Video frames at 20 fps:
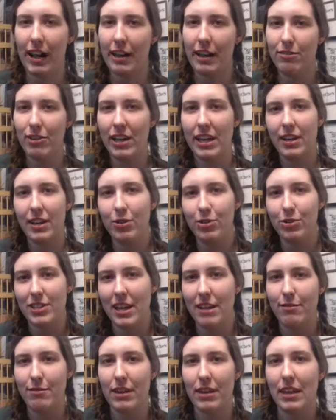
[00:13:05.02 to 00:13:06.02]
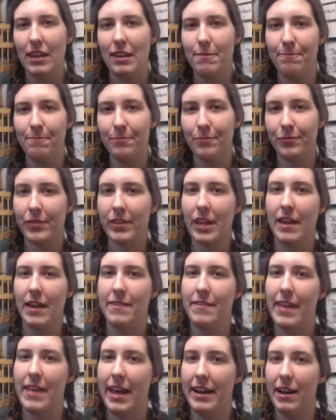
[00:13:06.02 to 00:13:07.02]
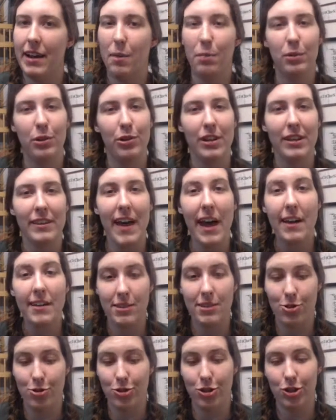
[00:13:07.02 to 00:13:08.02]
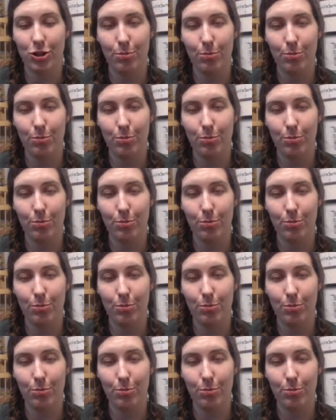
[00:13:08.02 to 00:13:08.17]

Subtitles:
it or saving it and then uploading that to YouTube.